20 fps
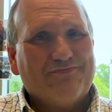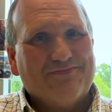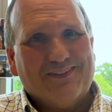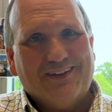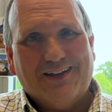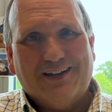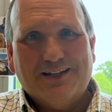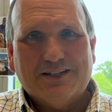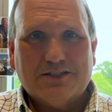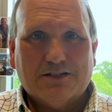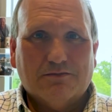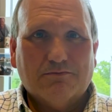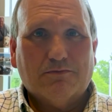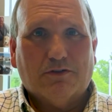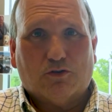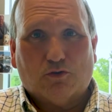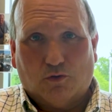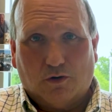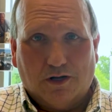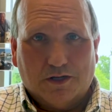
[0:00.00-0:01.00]
it is
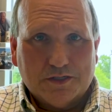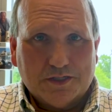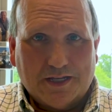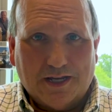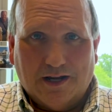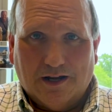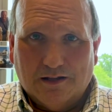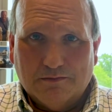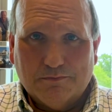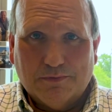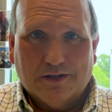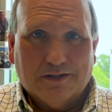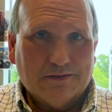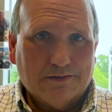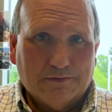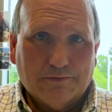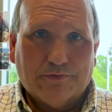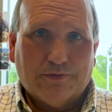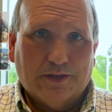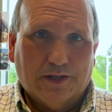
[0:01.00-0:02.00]
across town, but
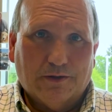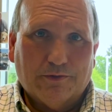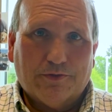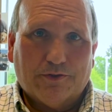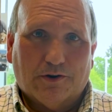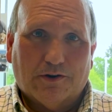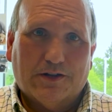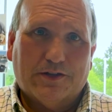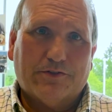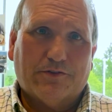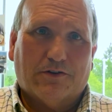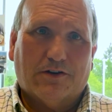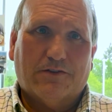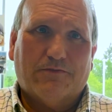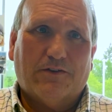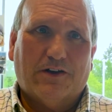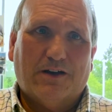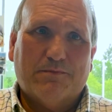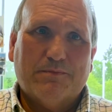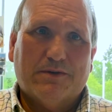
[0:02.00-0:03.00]
30,
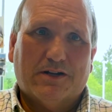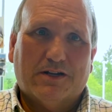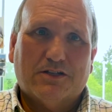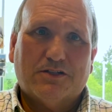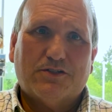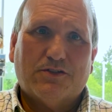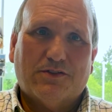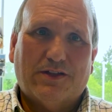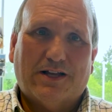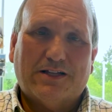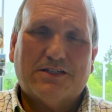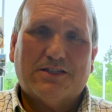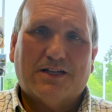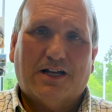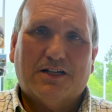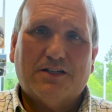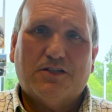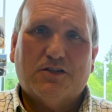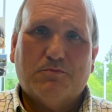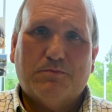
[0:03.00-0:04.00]
35 minutes, so that's
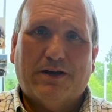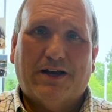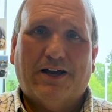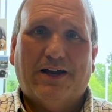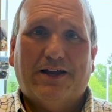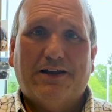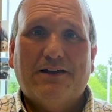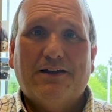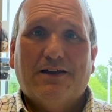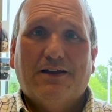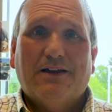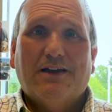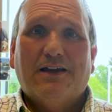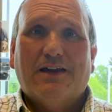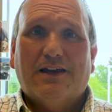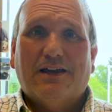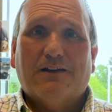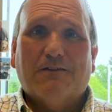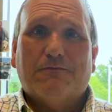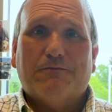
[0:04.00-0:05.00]
not too bad.
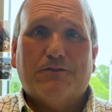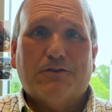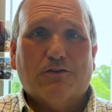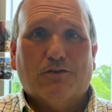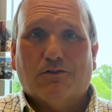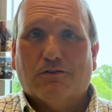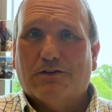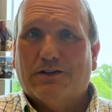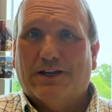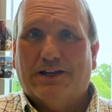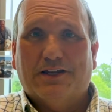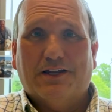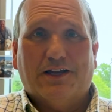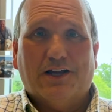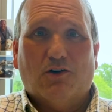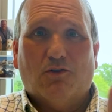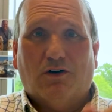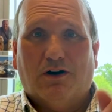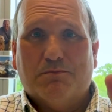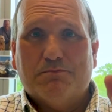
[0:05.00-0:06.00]
If you need to
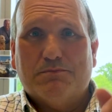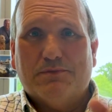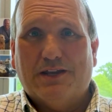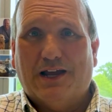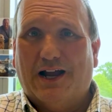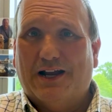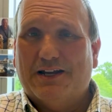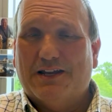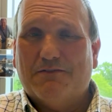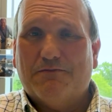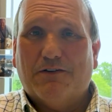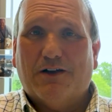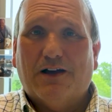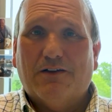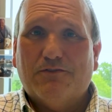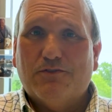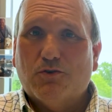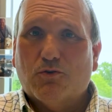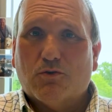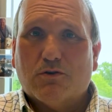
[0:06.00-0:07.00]
go up
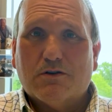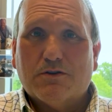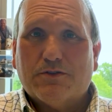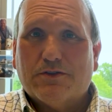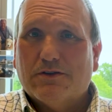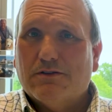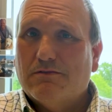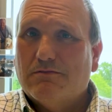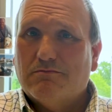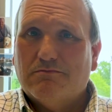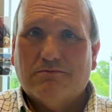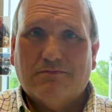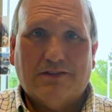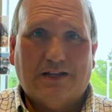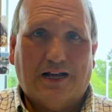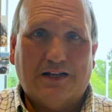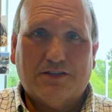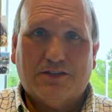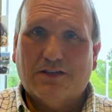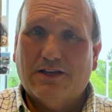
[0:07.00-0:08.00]
95 north,
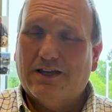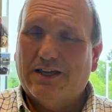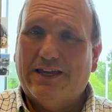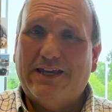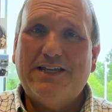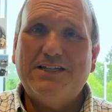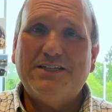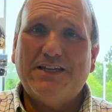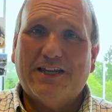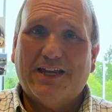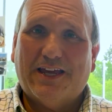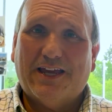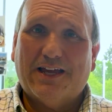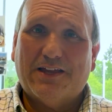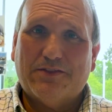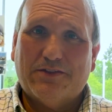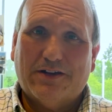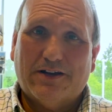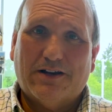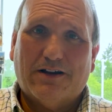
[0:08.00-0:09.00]
not easy to
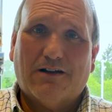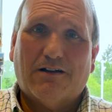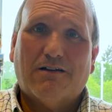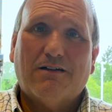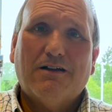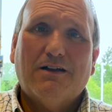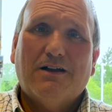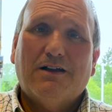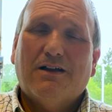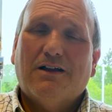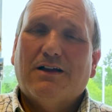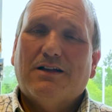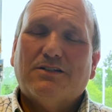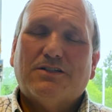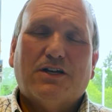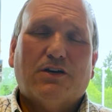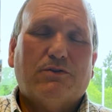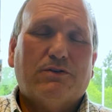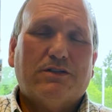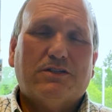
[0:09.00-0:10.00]
get there.
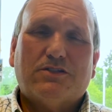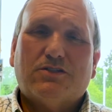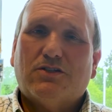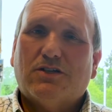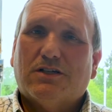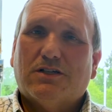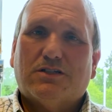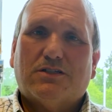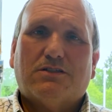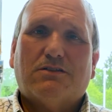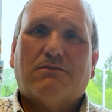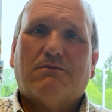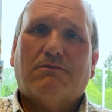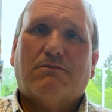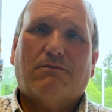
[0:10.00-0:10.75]
So it's just